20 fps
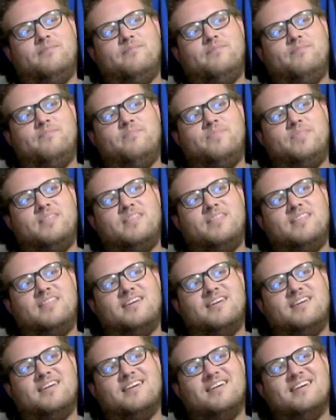What?
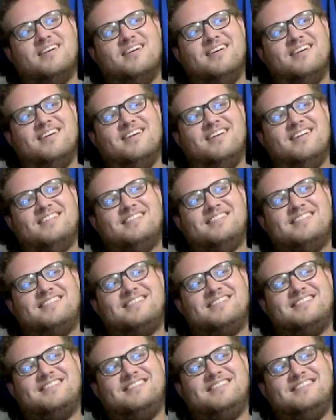
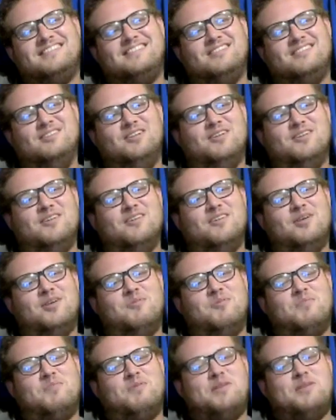No, we were not. You
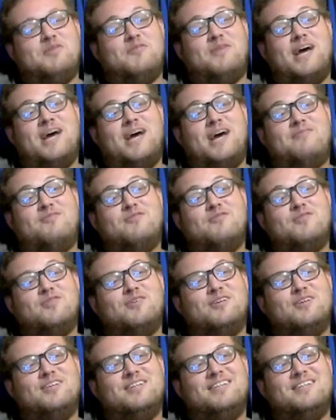must be survivors.
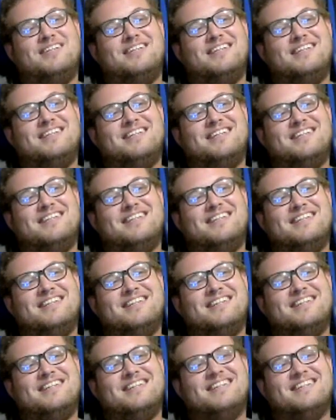Our first feed,
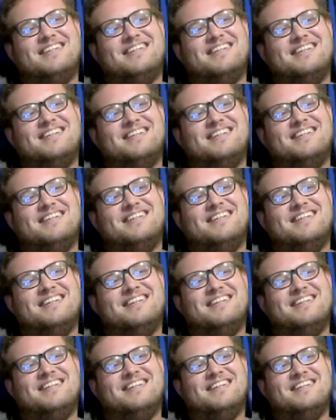we were not
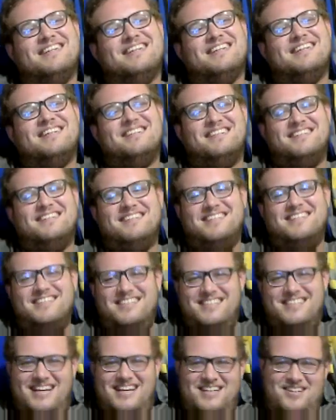good at
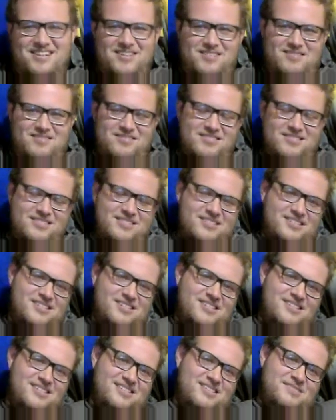all. I know.
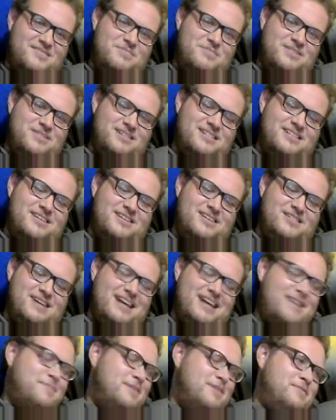But you know,
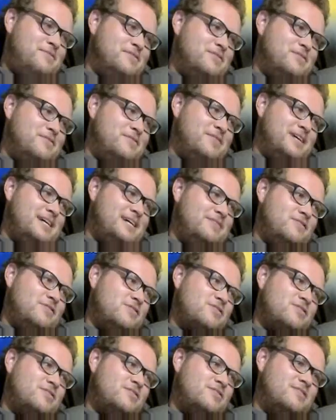I had a problem with
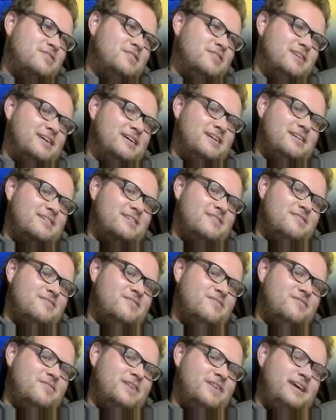survivors. Like
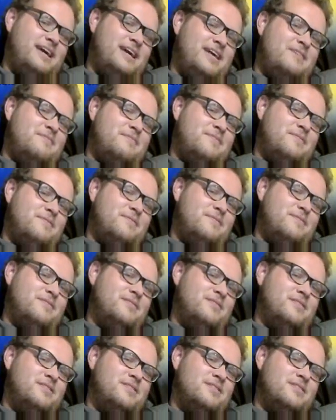we you had to take your
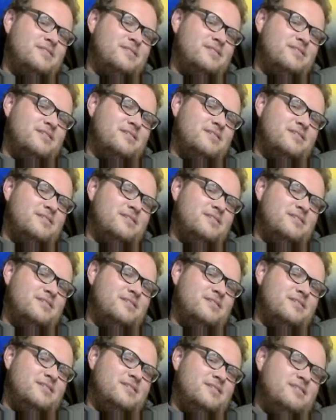highlights from it,
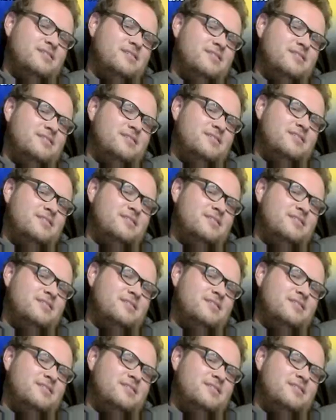build from it.